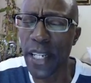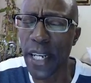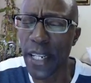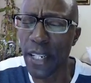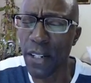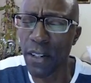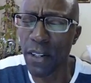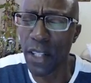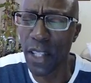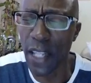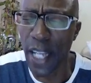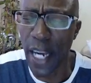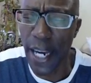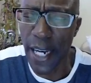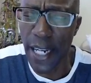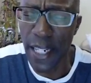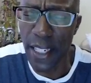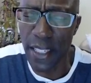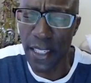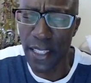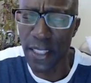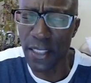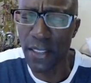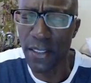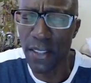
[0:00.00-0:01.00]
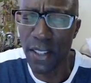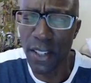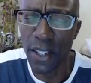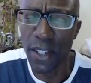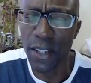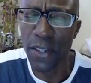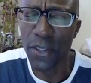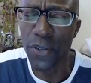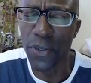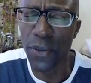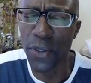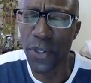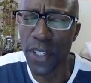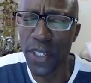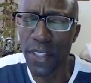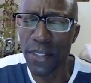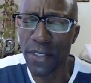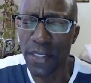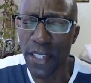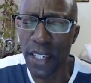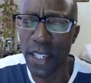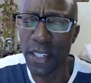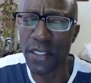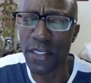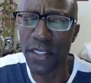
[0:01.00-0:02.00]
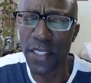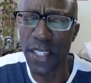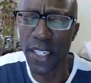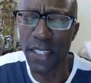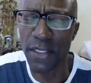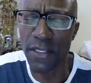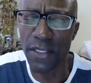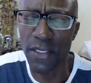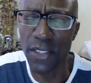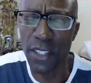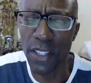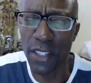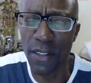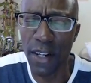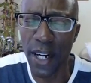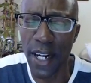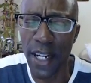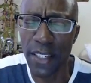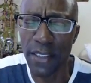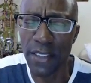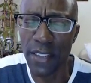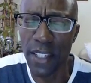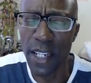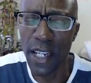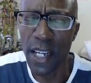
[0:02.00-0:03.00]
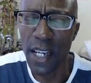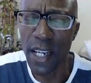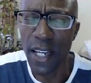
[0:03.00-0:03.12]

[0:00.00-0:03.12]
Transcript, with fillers: and your likeness through your Son, Jesus Christ.